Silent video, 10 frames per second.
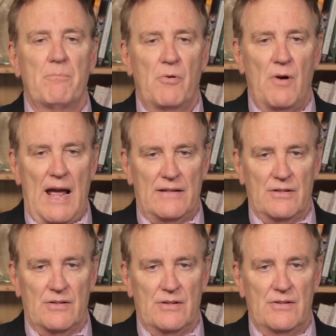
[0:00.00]

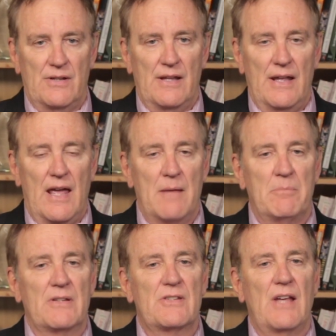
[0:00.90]
practices had
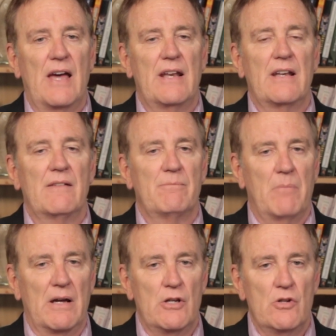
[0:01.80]
been cited
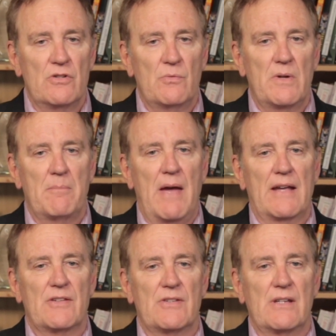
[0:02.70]
by Newsweek
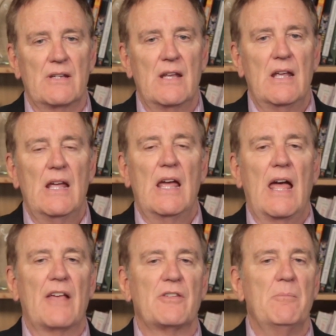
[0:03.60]
magazine
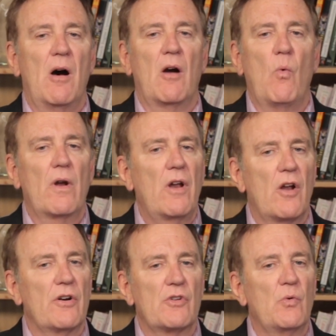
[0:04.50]
as among
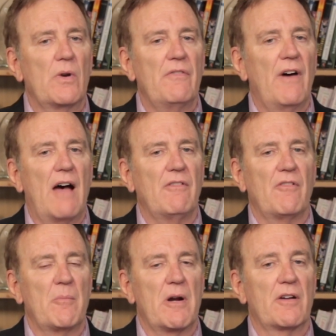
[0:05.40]
125
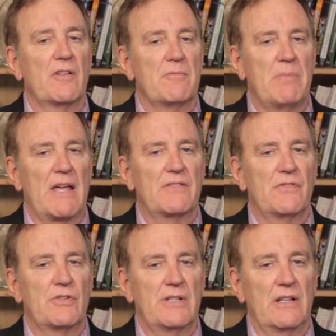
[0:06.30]
of America's best
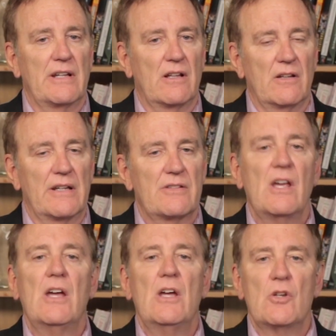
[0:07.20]
fertility clinics
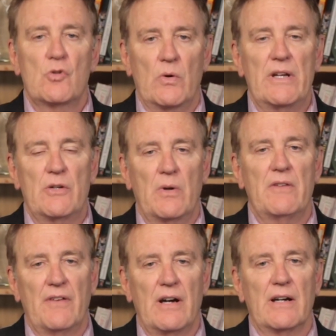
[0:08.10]

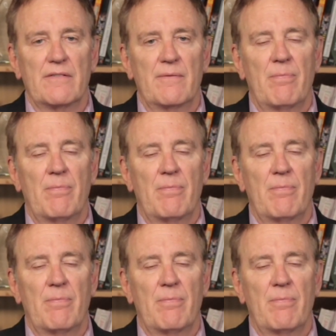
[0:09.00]
2025.